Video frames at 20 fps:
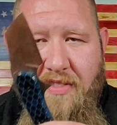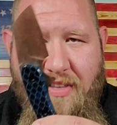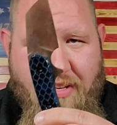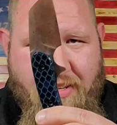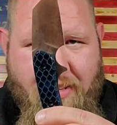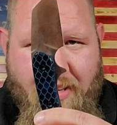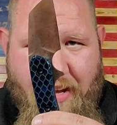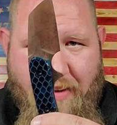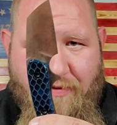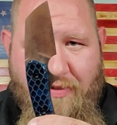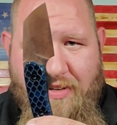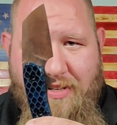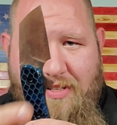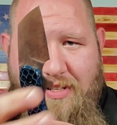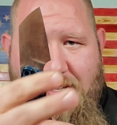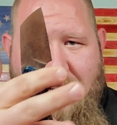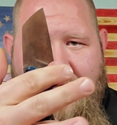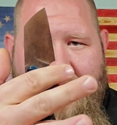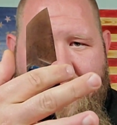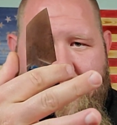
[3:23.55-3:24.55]
This knife
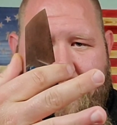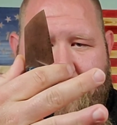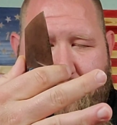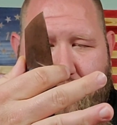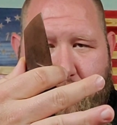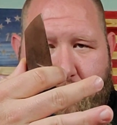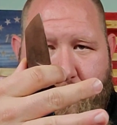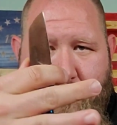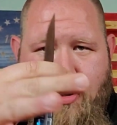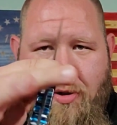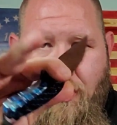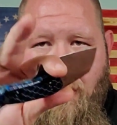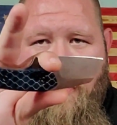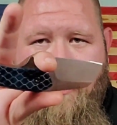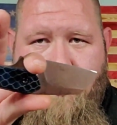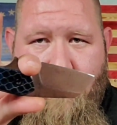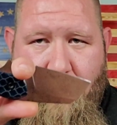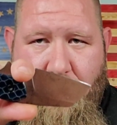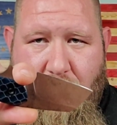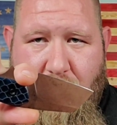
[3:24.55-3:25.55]
is designed to put
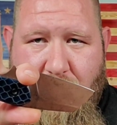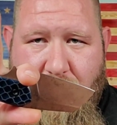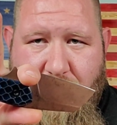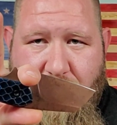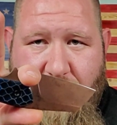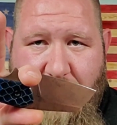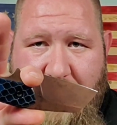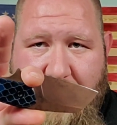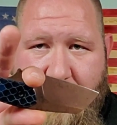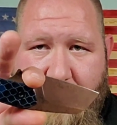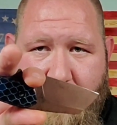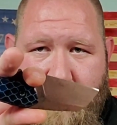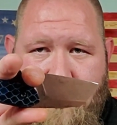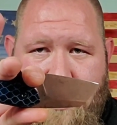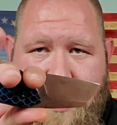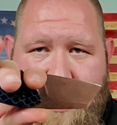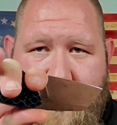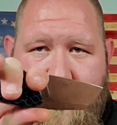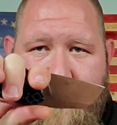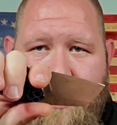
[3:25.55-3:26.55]
your first finger
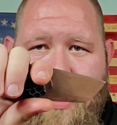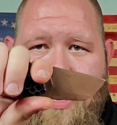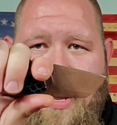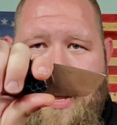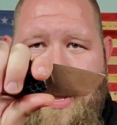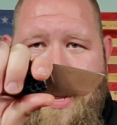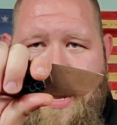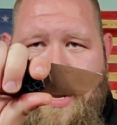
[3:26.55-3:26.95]
there